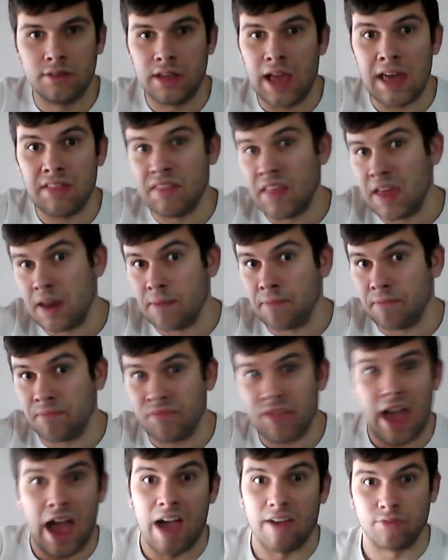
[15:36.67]
and then
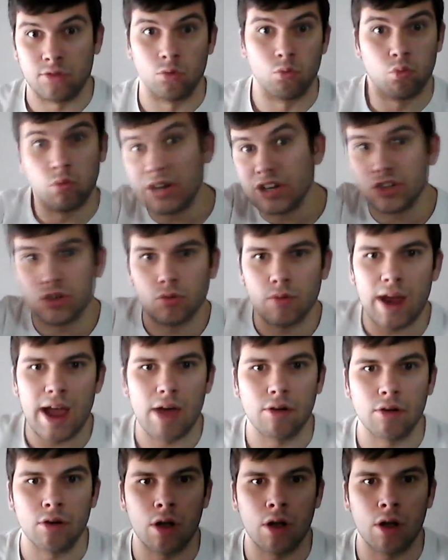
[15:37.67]
have to reach around.